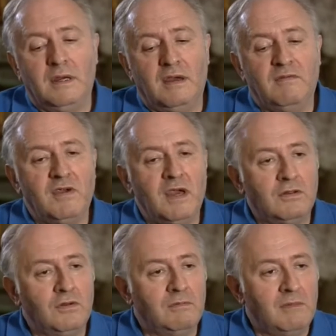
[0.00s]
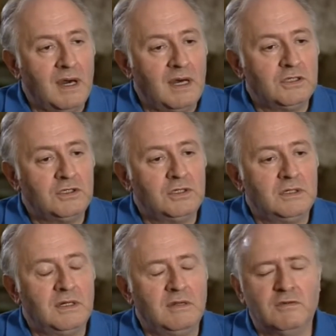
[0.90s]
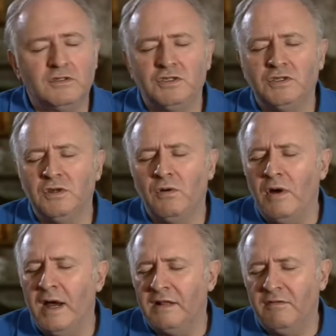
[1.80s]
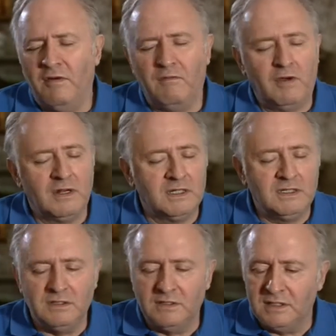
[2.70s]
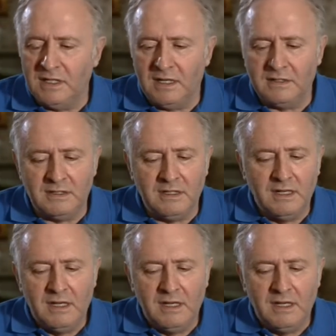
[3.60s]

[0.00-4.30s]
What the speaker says: and we had to march. It was so hard for one reason or the other.